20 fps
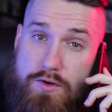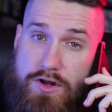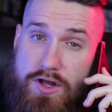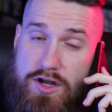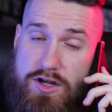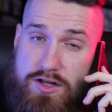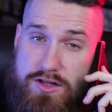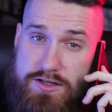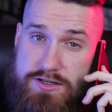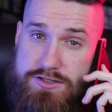
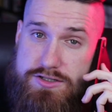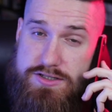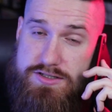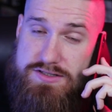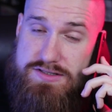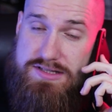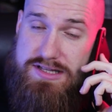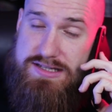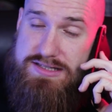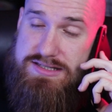
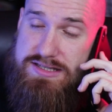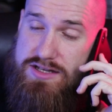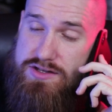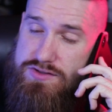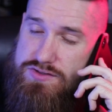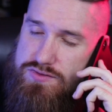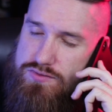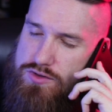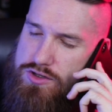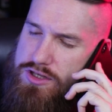Redonkalicious. That
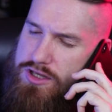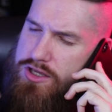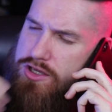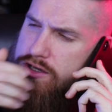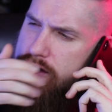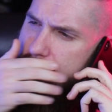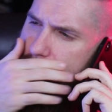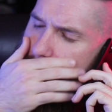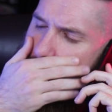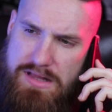sounds really
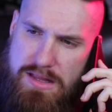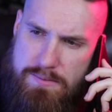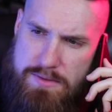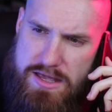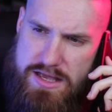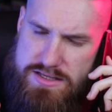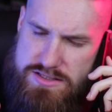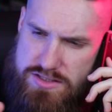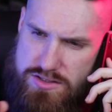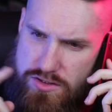good. Let
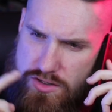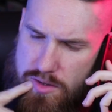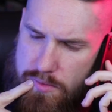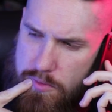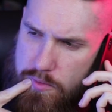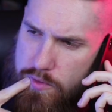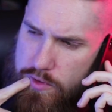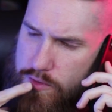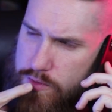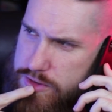me ask you a
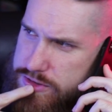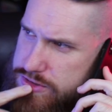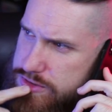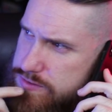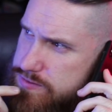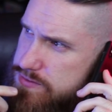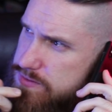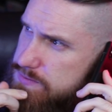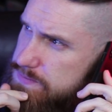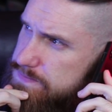couple more
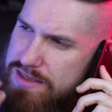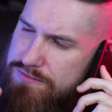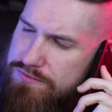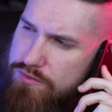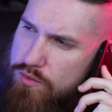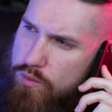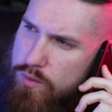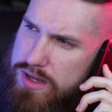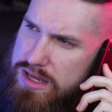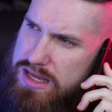questions.
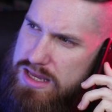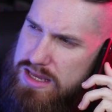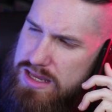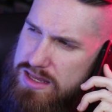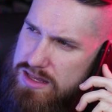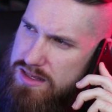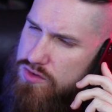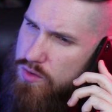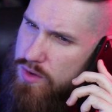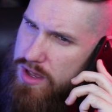If
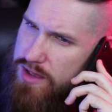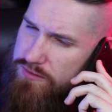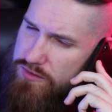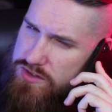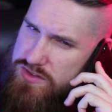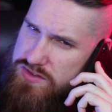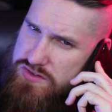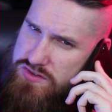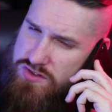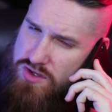we don't have
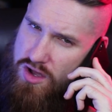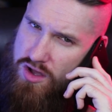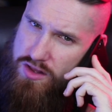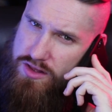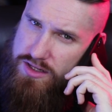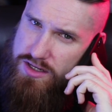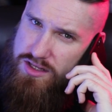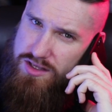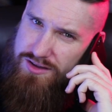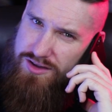a
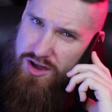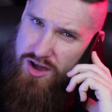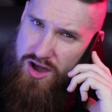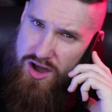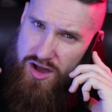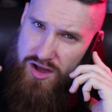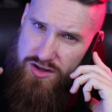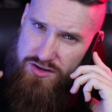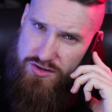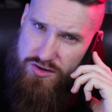solid,
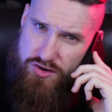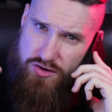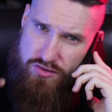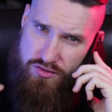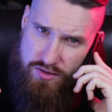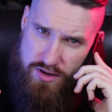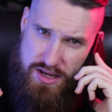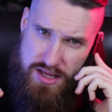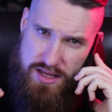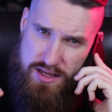
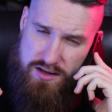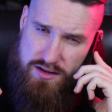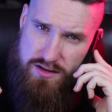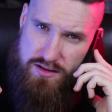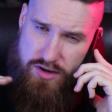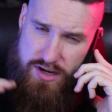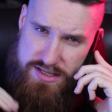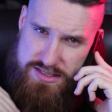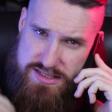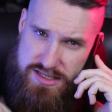concrete
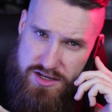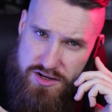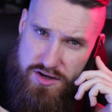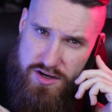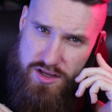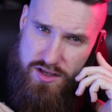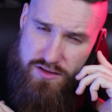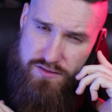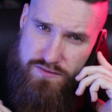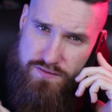
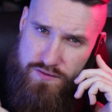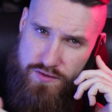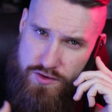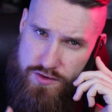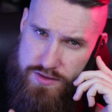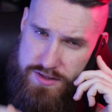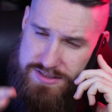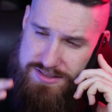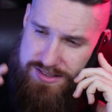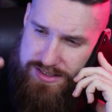criteria
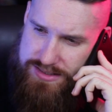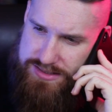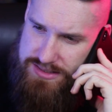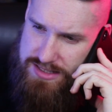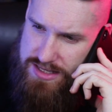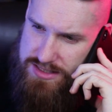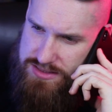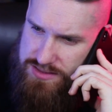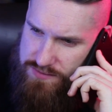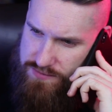for the
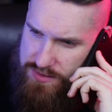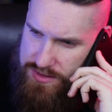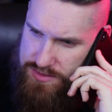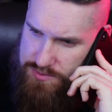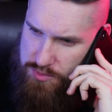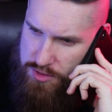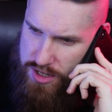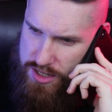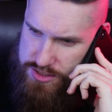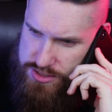success of
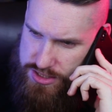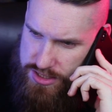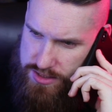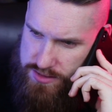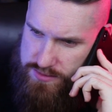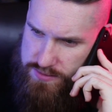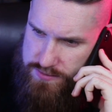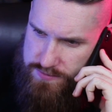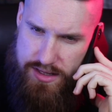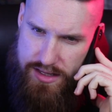this
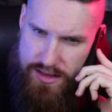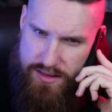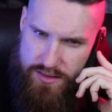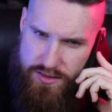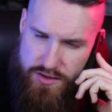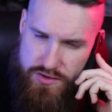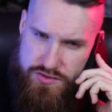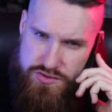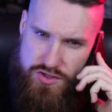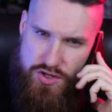project,
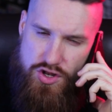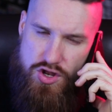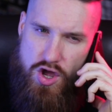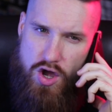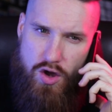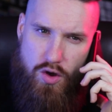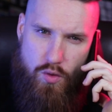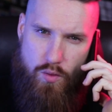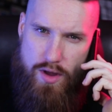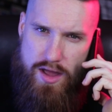then there's
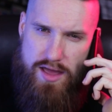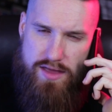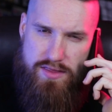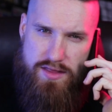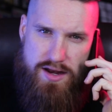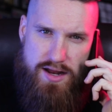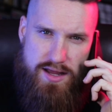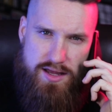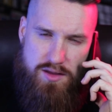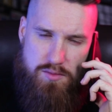no way
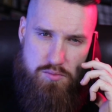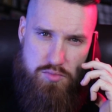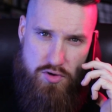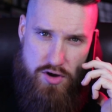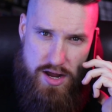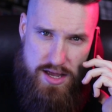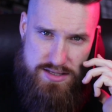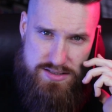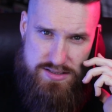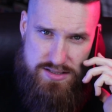that I can
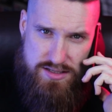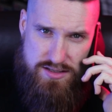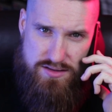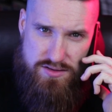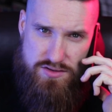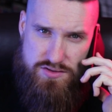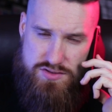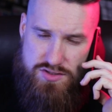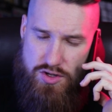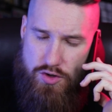price it.
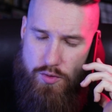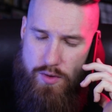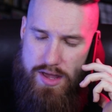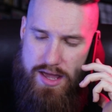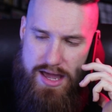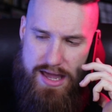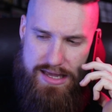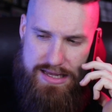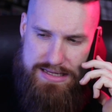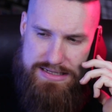There's no
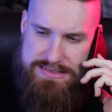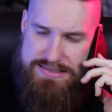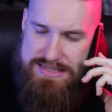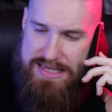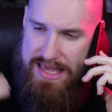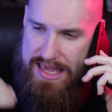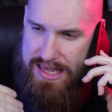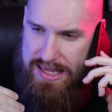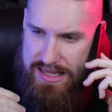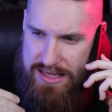way I can
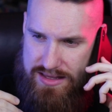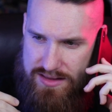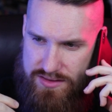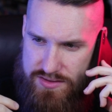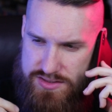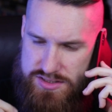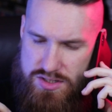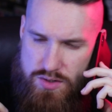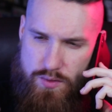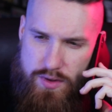take it.
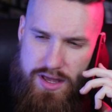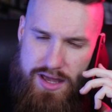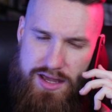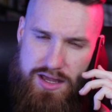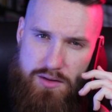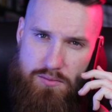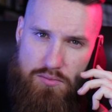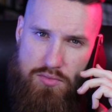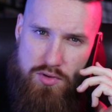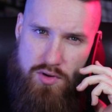There's no way I
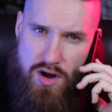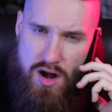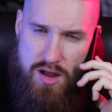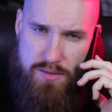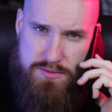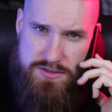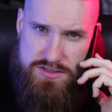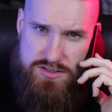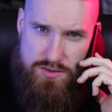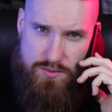can
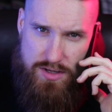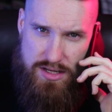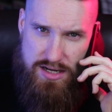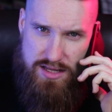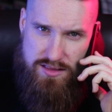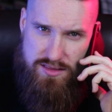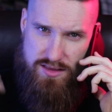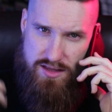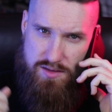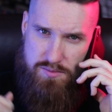promise you
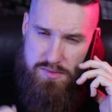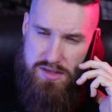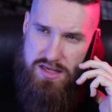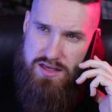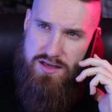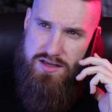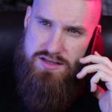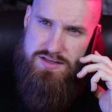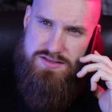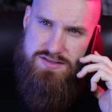anything
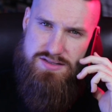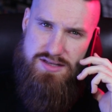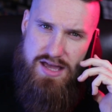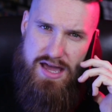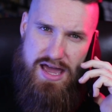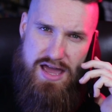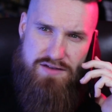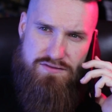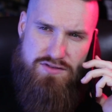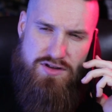because
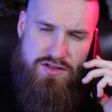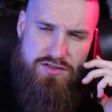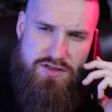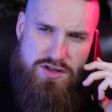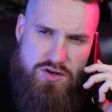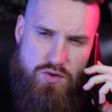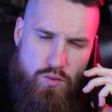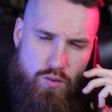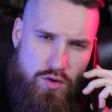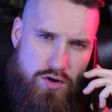I have
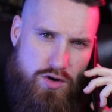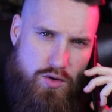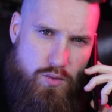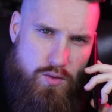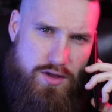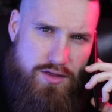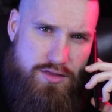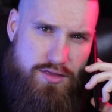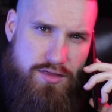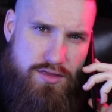nothing to work
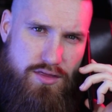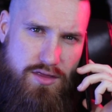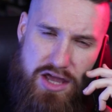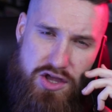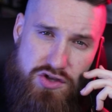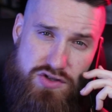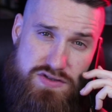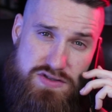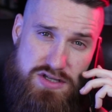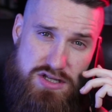with. I
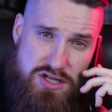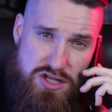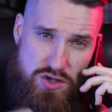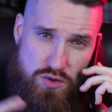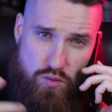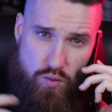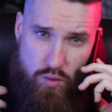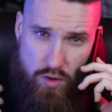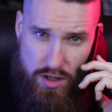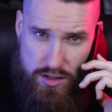could send
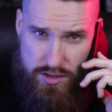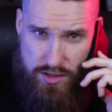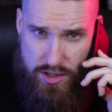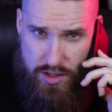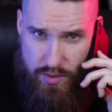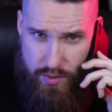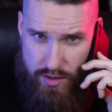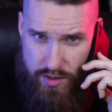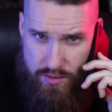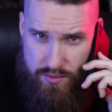you one
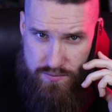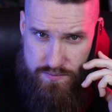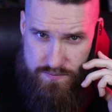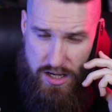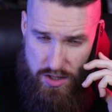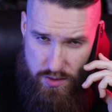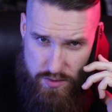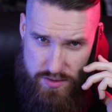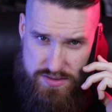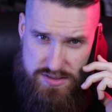logo
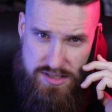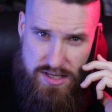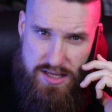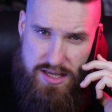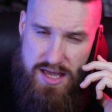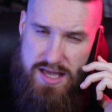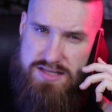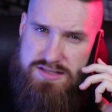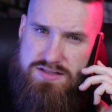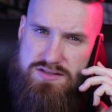and you could say,
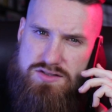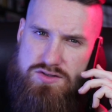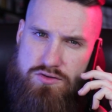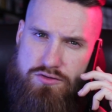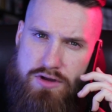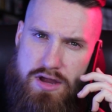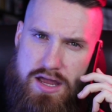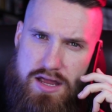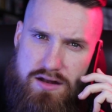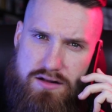yes, it's
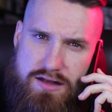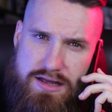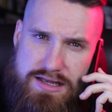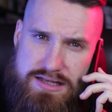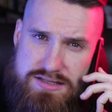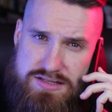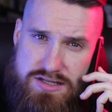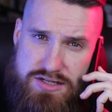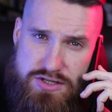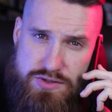great. I
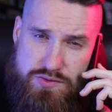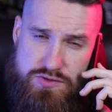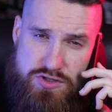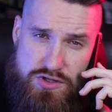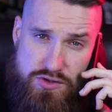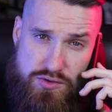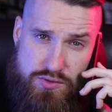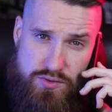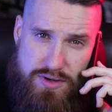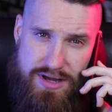could send you
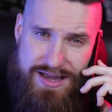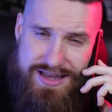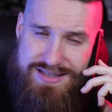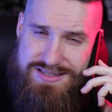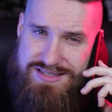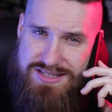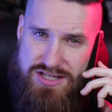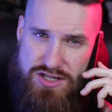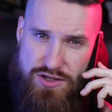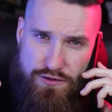2. I
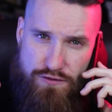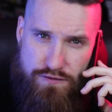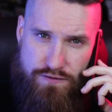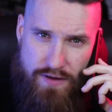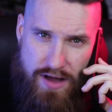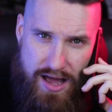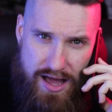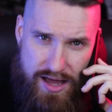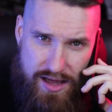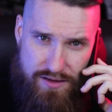could send you
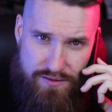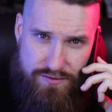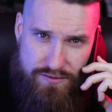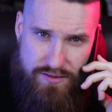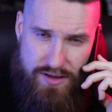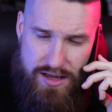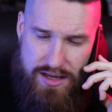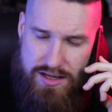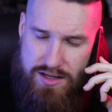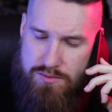5.
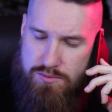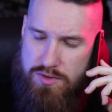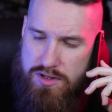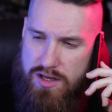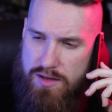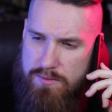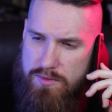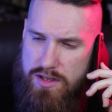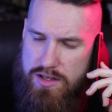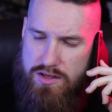It
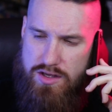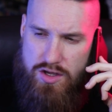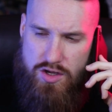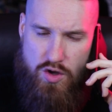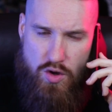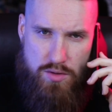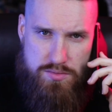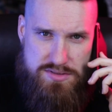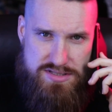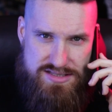could
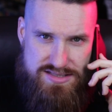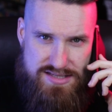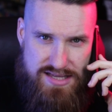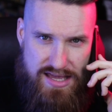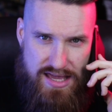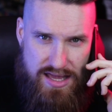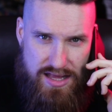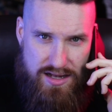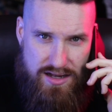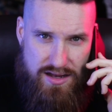go up to
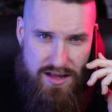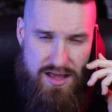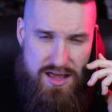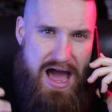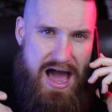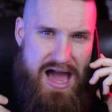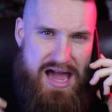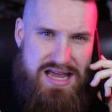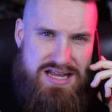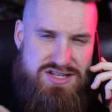10.
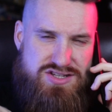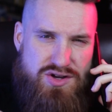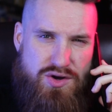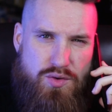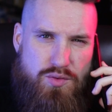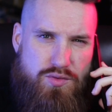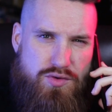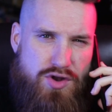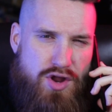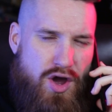I
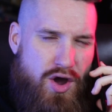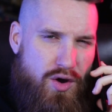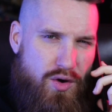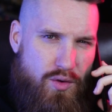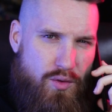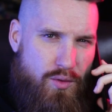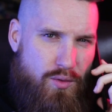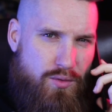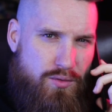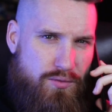don't
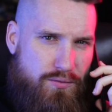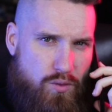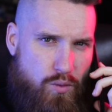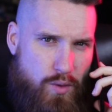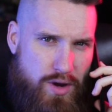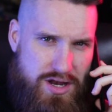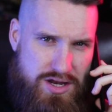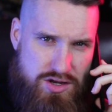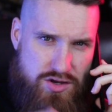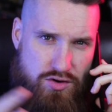know
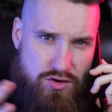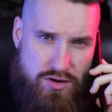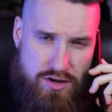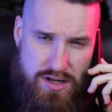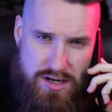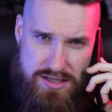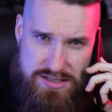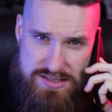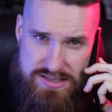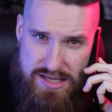when you're
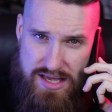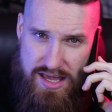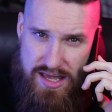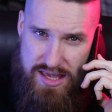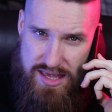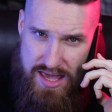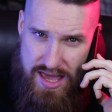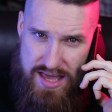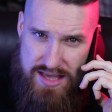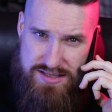going to say,
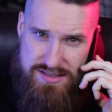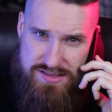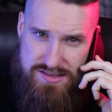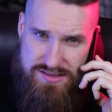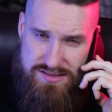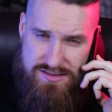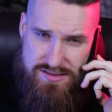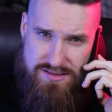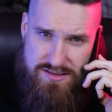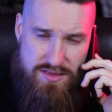
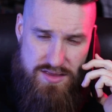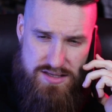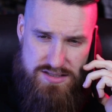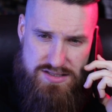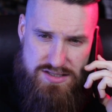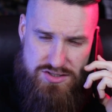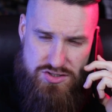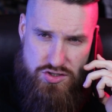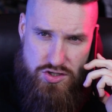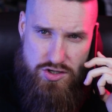yes,
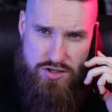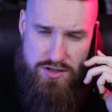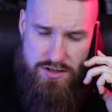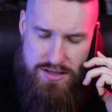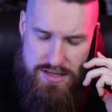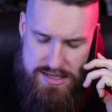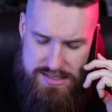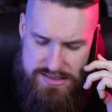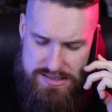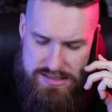this is
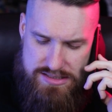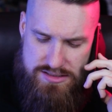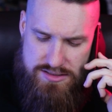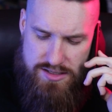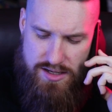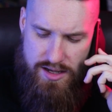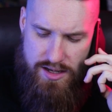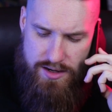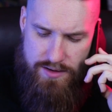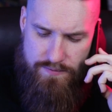good. This is
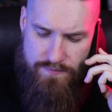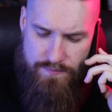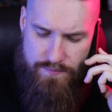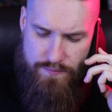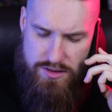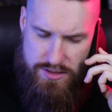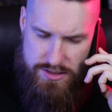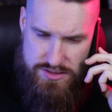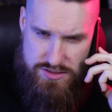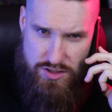done.
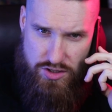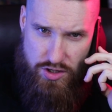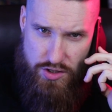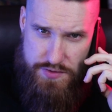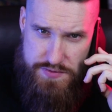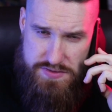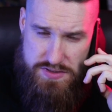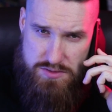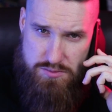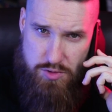Let's
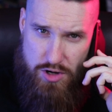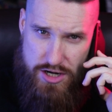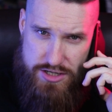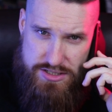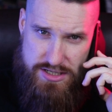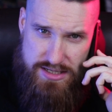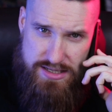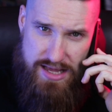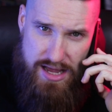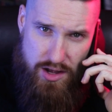close this
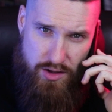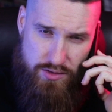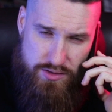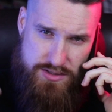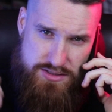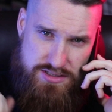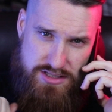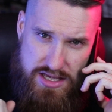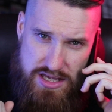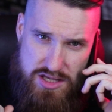project out.
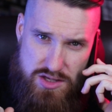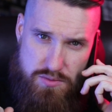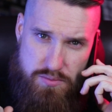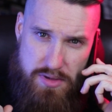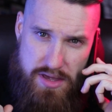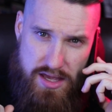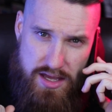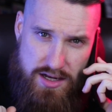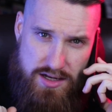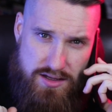Let's get you
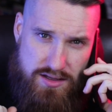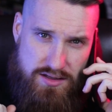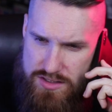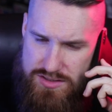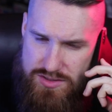paid.